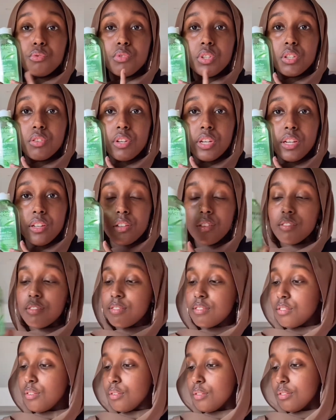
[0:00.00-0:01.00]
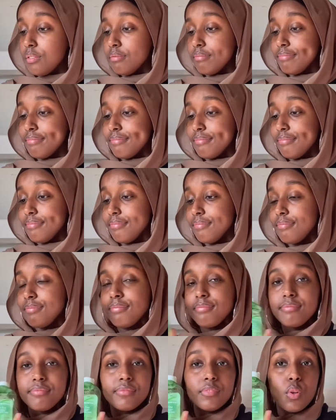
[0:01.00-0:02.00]
ingredients. So
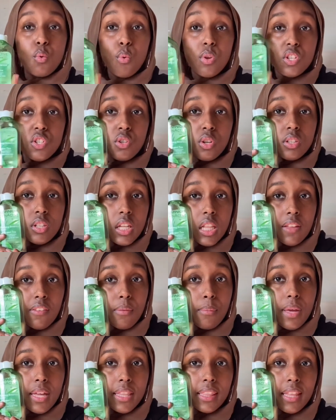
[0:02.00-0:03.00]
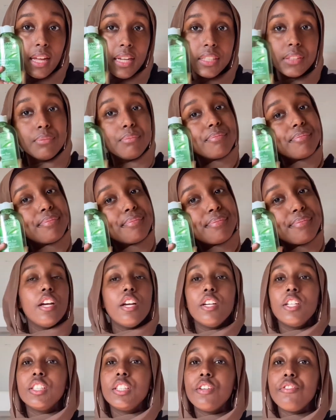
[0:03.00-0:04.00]
what's not to love about that?
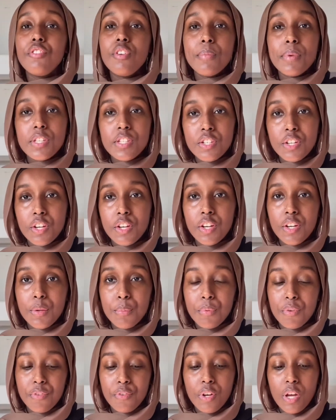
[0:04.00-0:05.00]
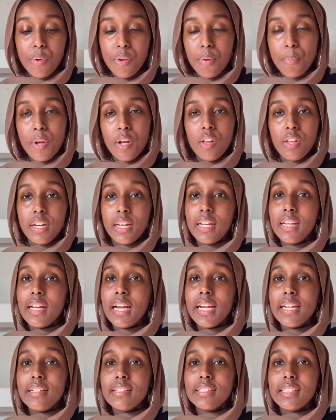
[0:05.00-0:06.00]
So a few months ago, before I went on my holiday,
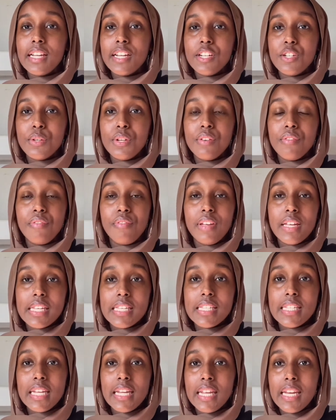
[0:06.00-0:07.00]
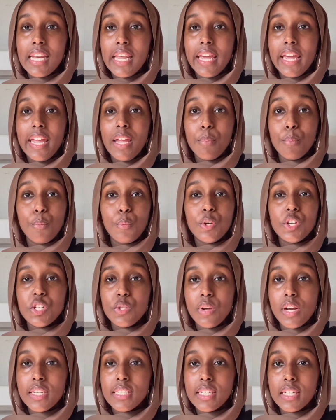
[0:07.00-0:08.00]
I decided to invest in a
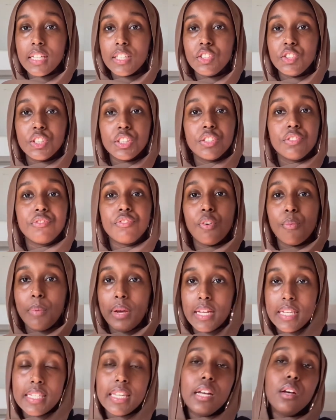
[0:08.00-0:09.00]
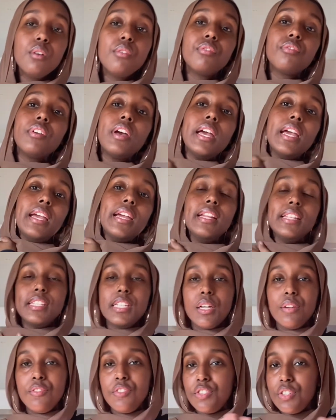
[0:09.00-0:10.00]
moisturizer just for myself, instead
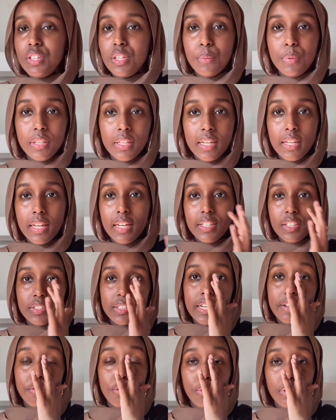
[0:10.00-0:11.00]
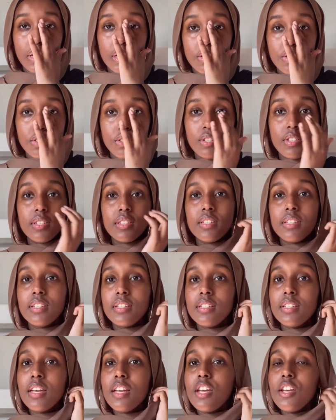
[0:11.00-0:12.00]
of using the one that just everyone else
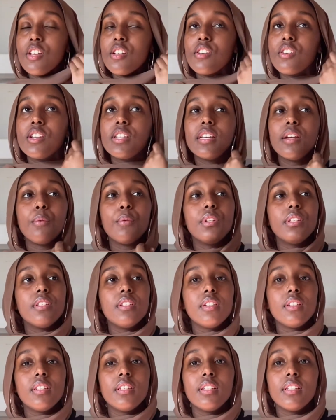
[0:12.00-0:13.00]
uses, because I wanted